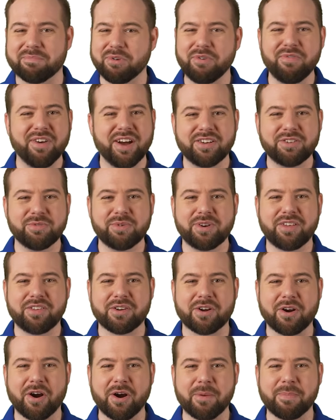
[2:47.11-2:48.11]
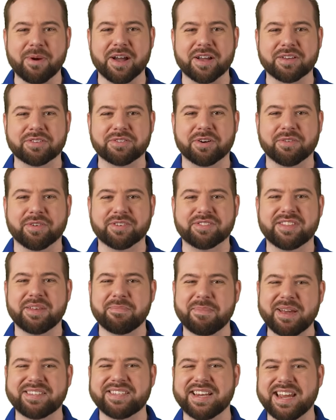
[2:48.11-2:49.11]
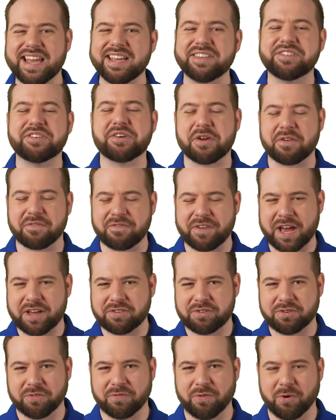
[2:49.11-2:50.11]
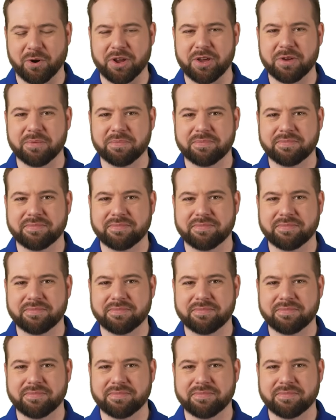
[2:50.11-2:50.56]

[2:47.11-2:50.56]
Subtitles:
move on to another car buying service that makes it easier and faster for you.